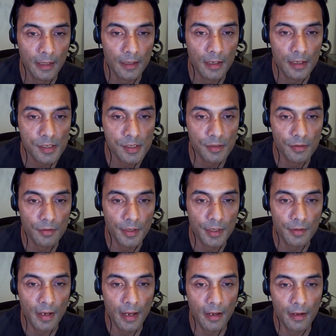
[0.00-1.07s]
And so
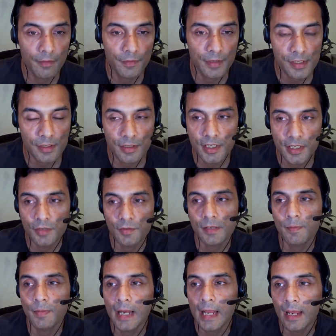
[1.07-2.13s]
you have this
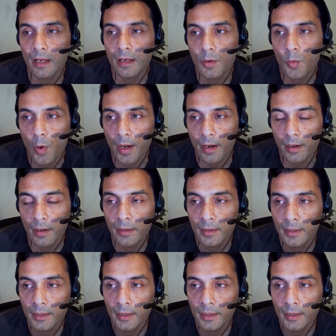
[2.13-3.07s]
continuous plane where,